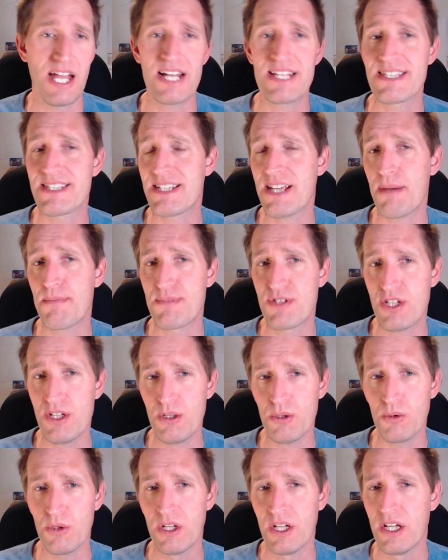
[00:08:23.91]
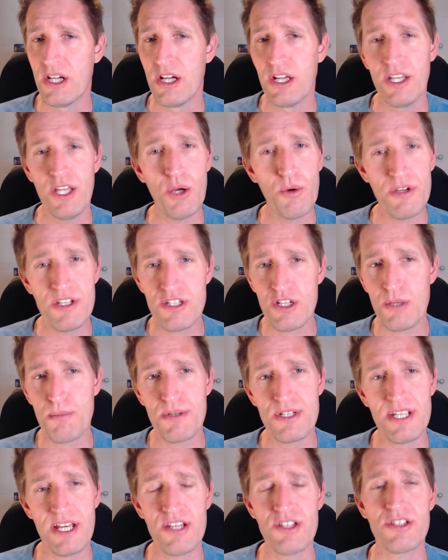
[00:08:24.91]
At step 2, no
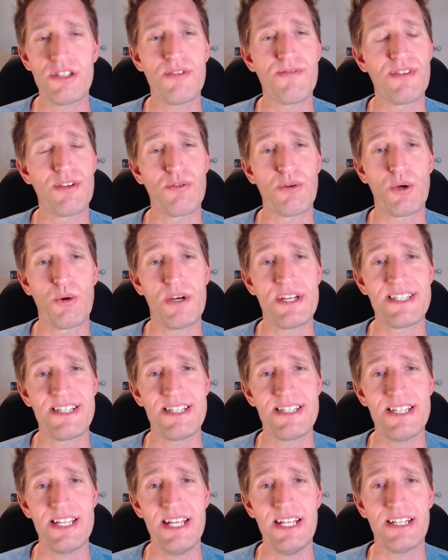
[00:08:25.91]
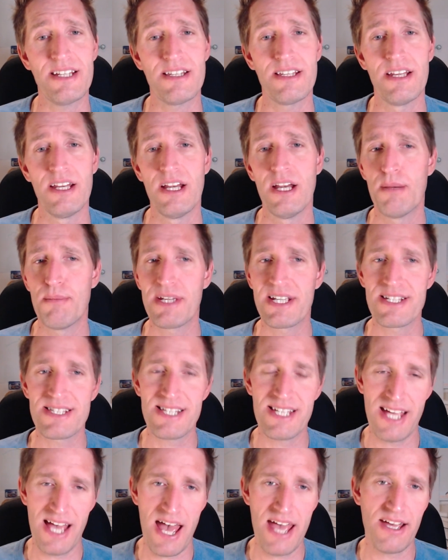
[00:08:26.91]
interpretation of the request is needed because
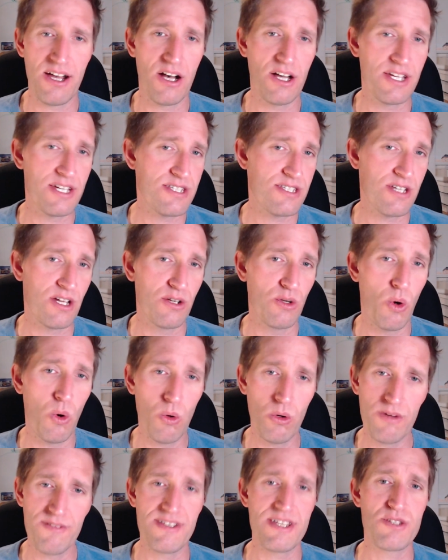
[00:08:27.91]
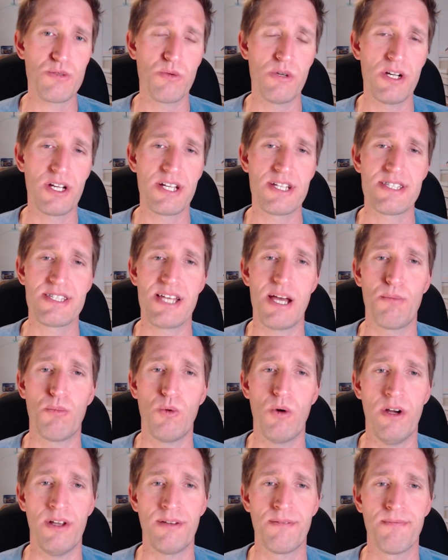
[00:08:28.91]
the AI has done all of this work at step
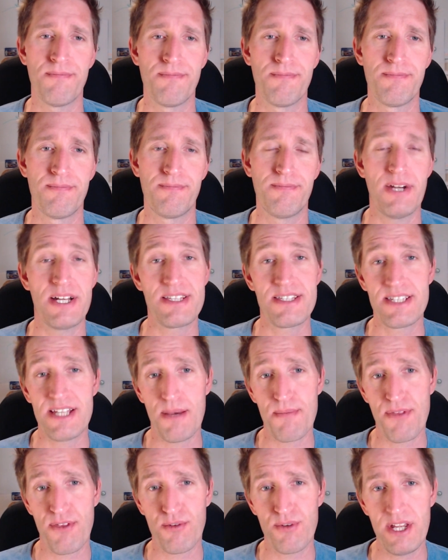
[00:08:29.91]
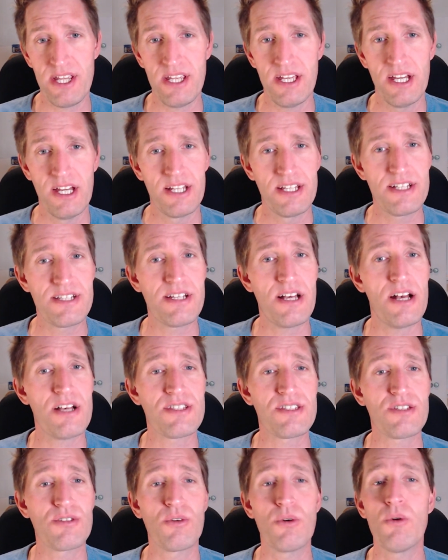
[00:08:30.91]
1. At step 3, the
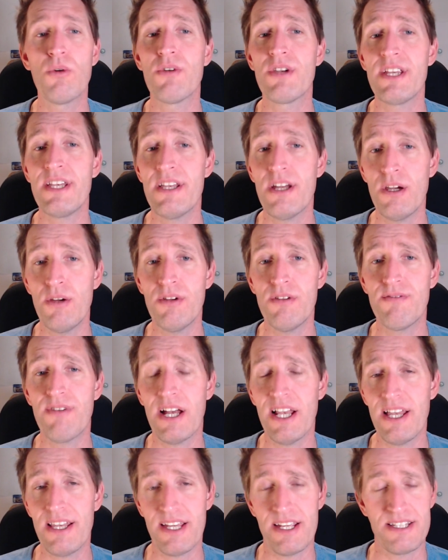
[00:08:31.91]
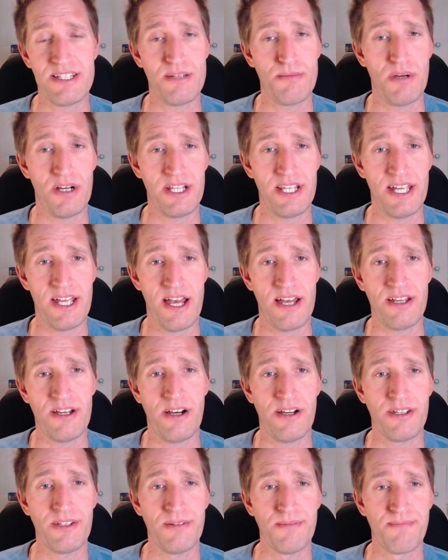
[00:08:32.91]
tasks are already known and validated by the
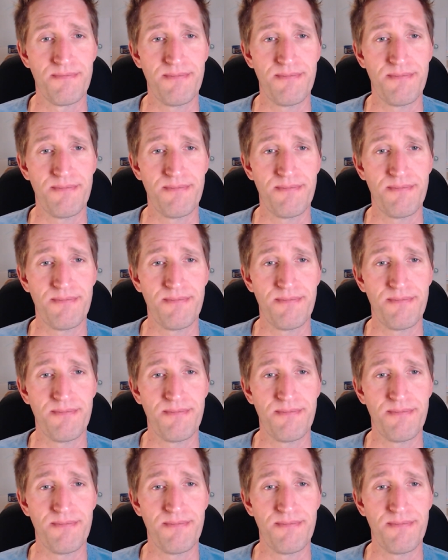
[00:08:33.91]
AI.